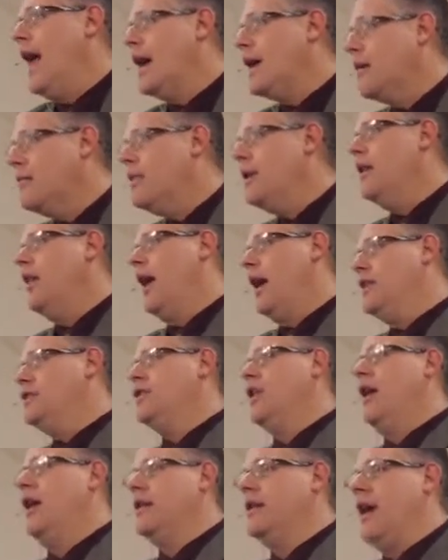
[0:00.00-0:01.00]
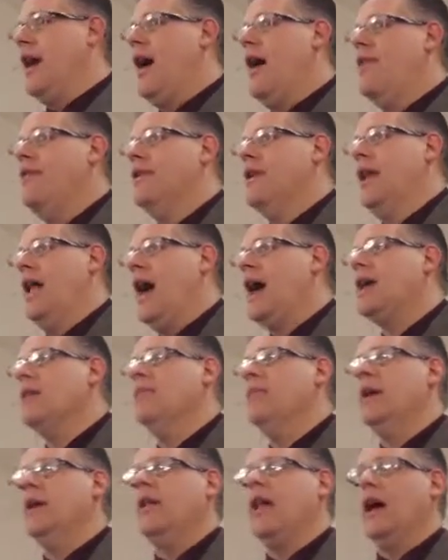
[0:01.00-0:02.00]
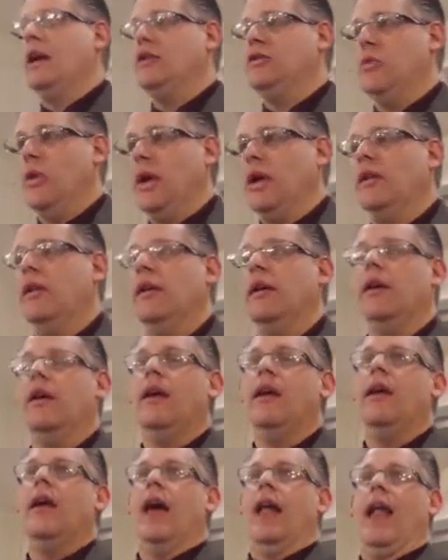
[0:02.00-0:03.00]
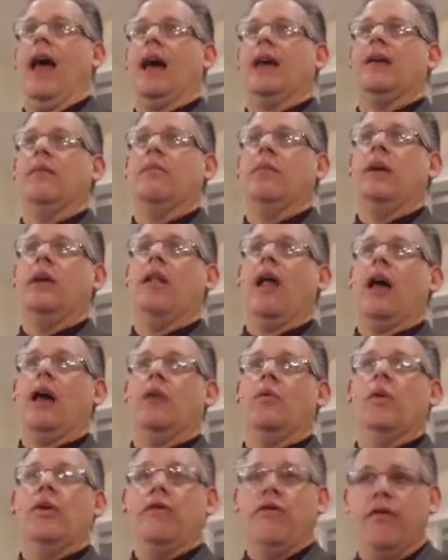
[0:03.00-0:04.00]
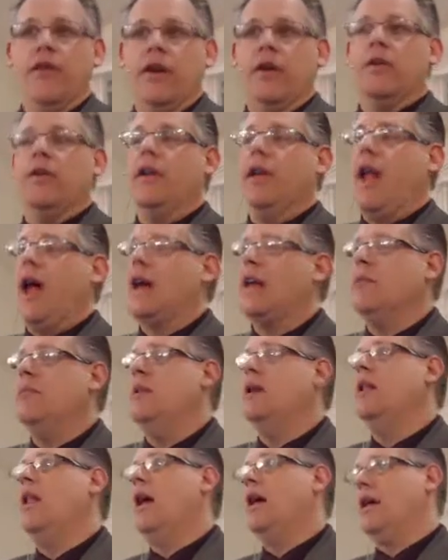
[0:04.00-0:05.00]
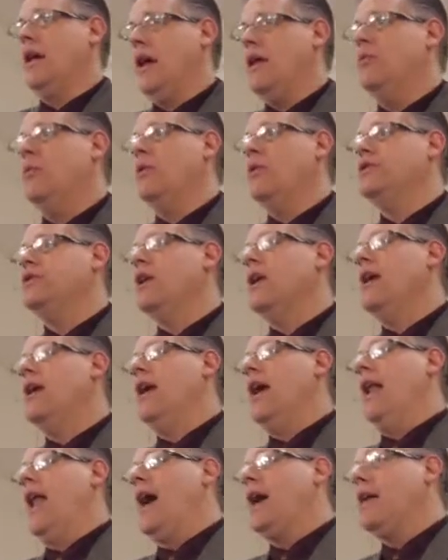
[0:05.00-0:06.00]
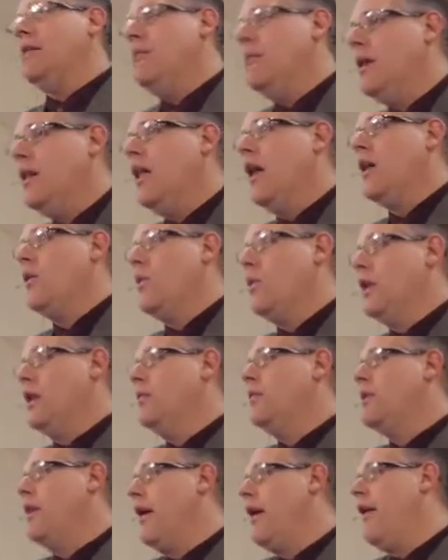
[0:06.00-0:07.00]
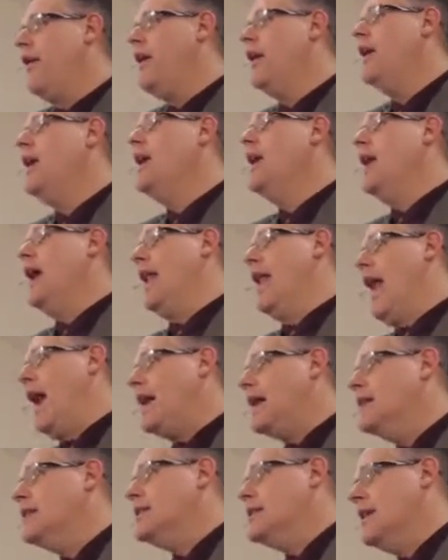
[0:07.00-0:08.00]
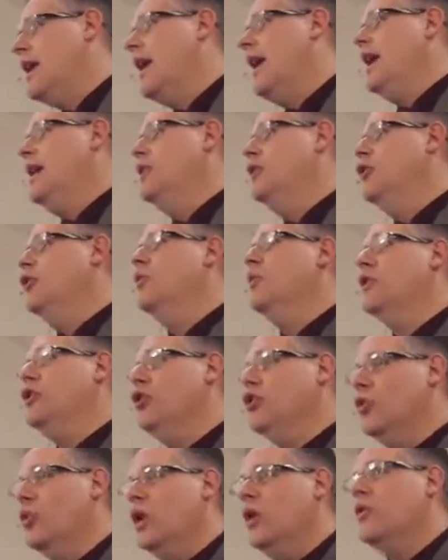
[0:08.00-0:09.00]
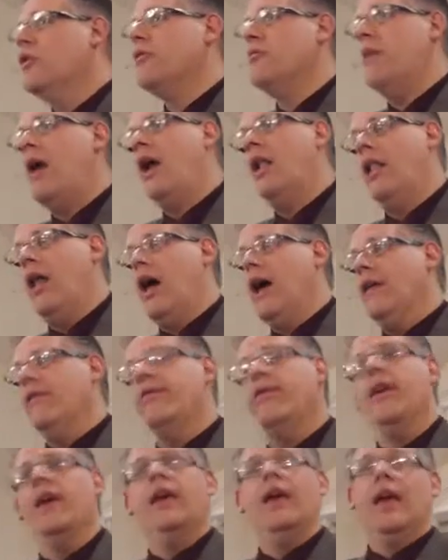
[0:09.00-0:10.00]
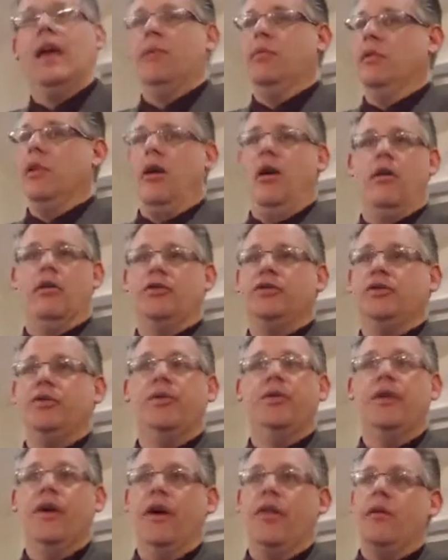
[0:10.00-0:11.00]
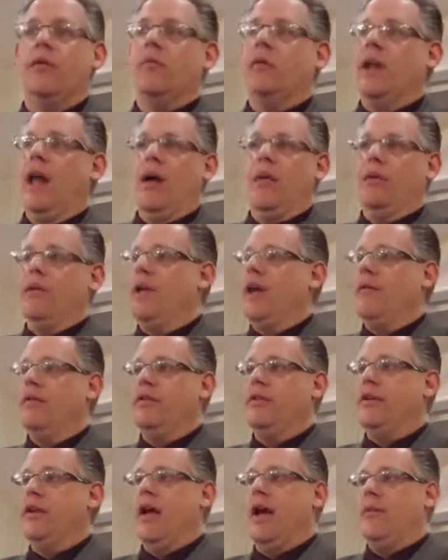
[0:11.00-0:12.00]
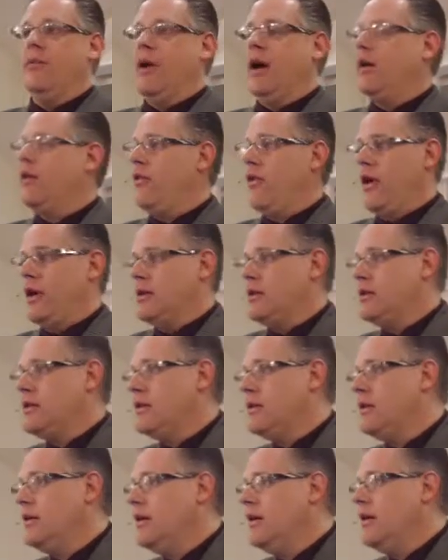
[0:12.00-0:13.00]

I can be like John Calvin, and I can be like Zwingli, and I can be like Whitefield, and I can be like Edwards, and I can be like William Carey, and I can say, Do what you will with my life, it belongs to another, but I will never deny my Christ.